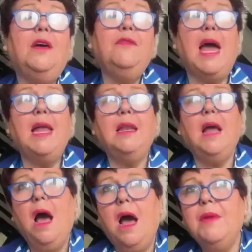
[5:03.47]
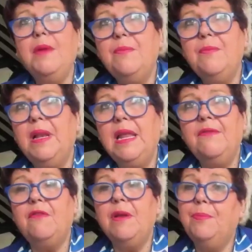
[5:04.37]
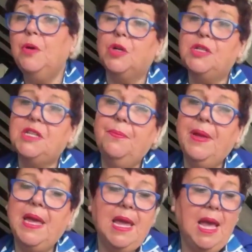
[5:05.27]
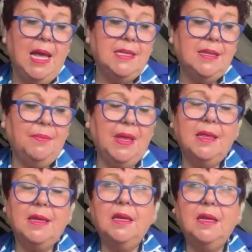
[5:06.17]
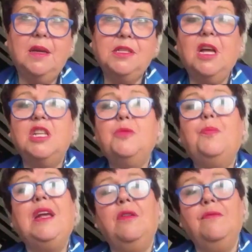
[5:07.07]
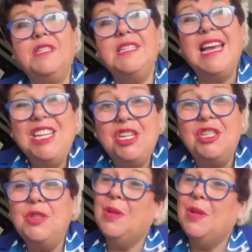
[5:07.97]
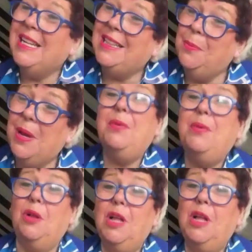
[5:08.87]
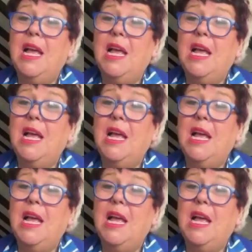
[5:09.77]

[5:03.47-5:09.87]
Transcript: love that. And I'm a great believer in books can be something that, you know, starts big conversations with little people.